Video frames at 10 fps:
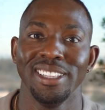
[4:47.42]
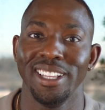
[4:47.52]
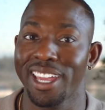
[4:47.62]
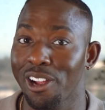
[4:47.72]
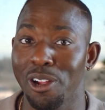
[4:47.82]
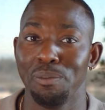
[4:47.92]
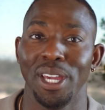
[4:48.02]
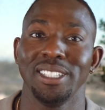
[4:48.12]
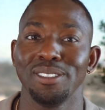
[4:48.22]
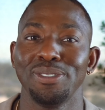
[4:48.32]
look at her
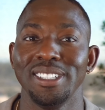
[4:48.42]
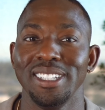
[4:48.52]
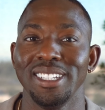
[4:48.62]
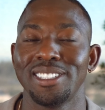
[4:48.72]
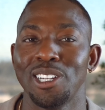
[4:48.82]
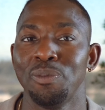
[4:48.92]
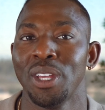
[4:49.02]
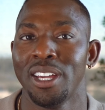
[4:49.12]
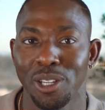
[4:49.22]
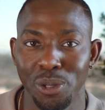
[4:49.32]
amazing physique. So
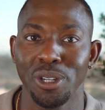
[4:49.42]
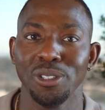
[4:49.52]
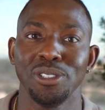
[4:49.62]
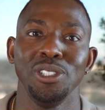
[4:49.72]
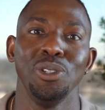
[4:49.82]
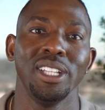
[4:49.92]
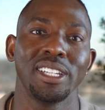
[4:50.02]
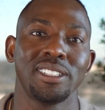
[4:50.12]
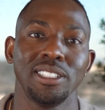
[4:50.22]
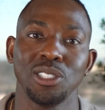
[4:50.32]
kudos to you,
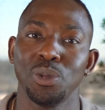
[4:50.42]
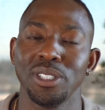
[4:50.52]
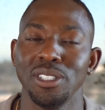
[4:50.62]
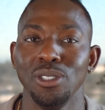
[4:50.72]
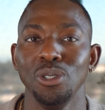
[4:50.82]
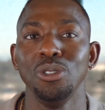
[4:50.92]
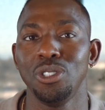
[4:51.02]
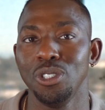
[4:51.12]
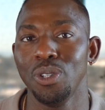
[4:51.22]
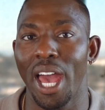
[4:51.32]
Alexa. I just want to
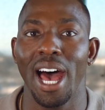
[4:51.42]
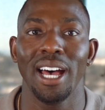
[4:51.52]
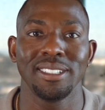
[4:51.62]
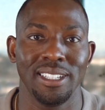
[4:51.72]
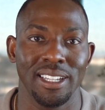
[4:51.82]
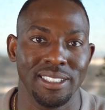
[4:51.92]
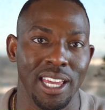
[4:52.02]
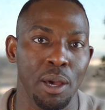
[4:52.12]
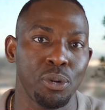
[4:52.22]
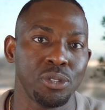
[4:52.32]
use you as an
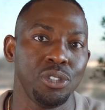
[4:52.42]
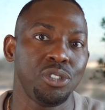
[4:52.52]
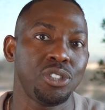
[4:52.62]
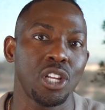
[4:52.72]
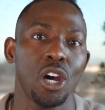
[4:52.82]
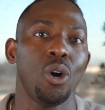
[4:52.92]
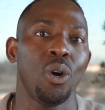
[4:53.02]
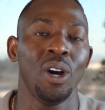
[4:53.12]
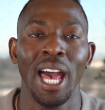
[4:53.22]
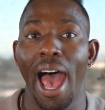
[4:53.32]
example to
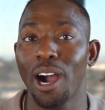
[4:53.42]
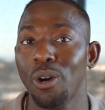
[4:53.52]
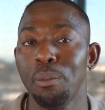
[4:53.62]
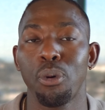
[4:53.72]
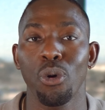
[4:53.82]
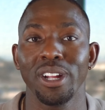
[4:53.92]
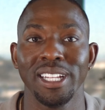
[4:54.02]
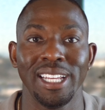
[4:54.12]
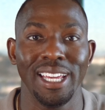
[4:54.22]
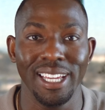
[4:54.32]
show how important it